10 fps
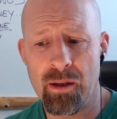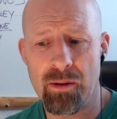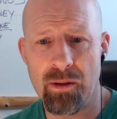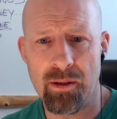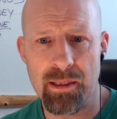
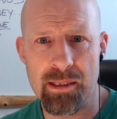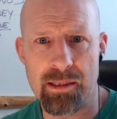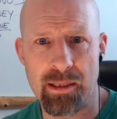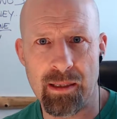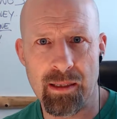Well,
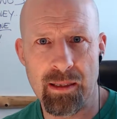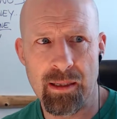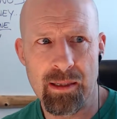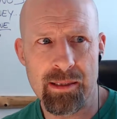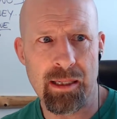easy.
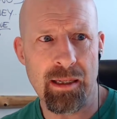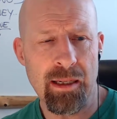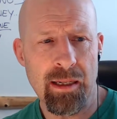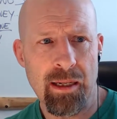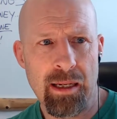See,
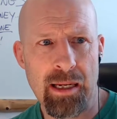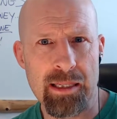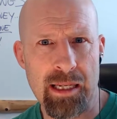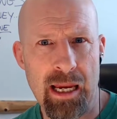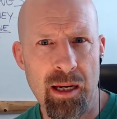
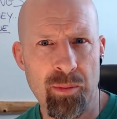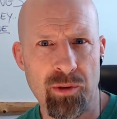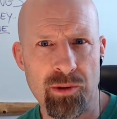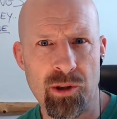he's able